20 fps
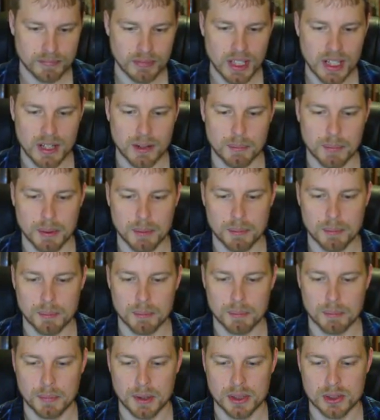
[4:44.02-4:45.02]
yeah, may,
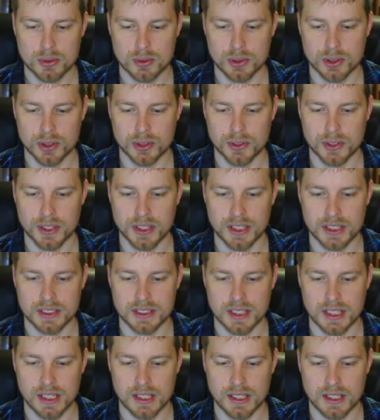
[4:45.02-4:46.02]
might as well show you
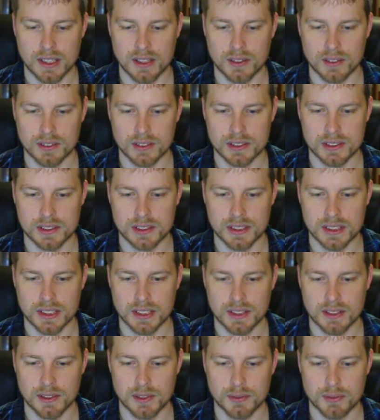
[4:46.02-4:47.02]
guys that now. Let's
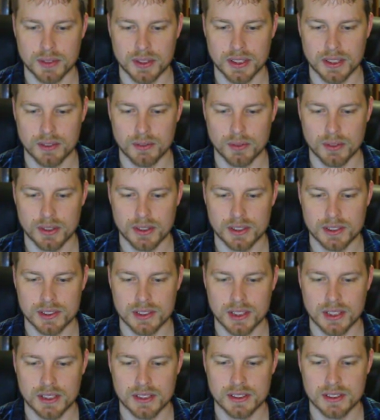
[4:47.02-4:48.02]
see. I forget where the
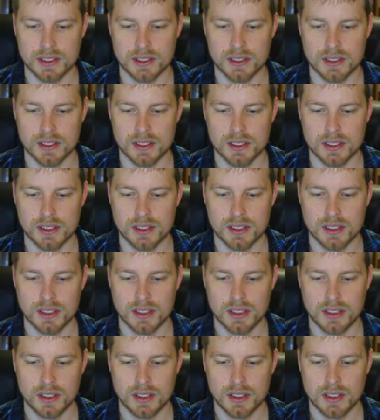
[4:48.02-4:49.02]
signs are
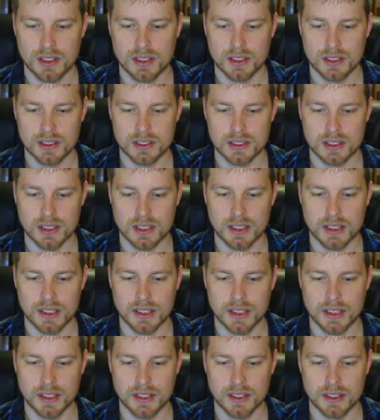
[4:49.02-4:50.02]
because
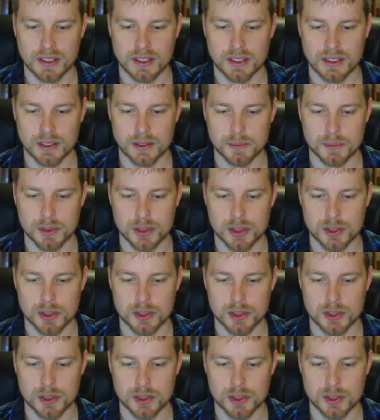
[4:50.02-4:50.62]
I am